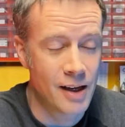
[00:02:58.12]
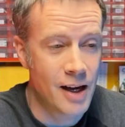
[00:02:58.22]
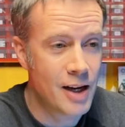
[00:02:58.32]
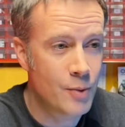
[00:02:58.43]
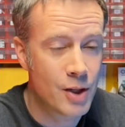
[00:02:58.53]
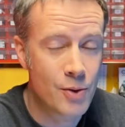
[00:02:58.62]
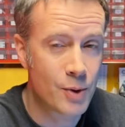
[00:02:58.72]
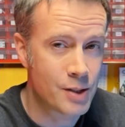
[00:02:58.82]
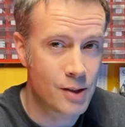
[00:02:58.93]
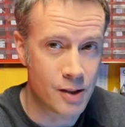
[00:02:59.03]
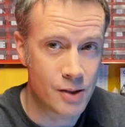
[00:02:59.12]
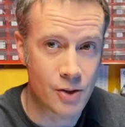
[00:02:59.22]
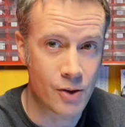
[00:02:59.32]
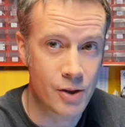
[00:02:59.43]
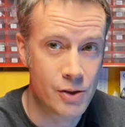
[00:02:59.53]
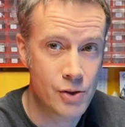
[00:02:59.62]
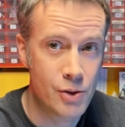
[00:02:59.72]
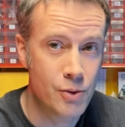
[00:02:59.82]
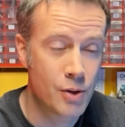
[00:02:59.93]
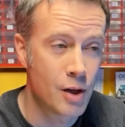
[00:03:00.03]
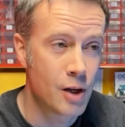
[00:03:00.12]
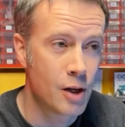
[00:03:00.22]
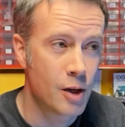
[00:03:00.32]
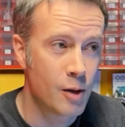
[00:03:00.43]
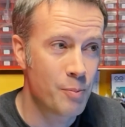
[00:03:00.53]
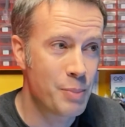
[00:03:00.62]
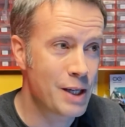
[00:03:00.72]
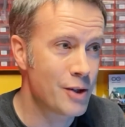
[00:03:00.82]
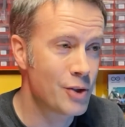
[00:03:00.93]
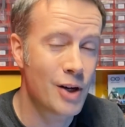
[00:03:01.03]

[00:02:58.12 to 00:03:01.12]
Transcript: Anyone who wants to discourage you because you're